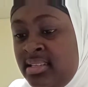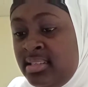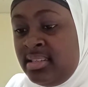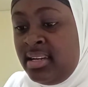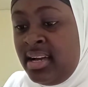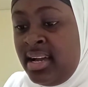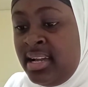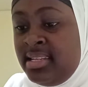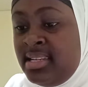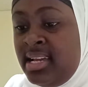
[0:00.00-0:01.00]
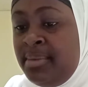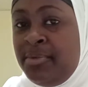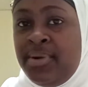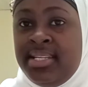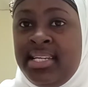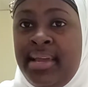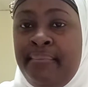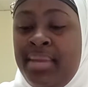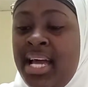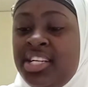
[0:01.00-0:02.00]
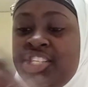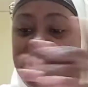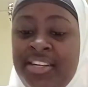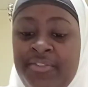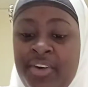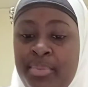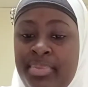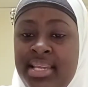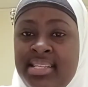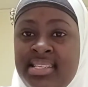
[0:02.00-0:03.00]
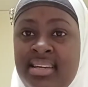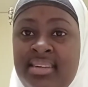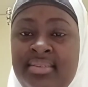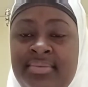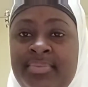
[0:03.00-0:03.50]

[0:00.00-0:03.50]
So guys, I am going to get blank sheet for the pizza.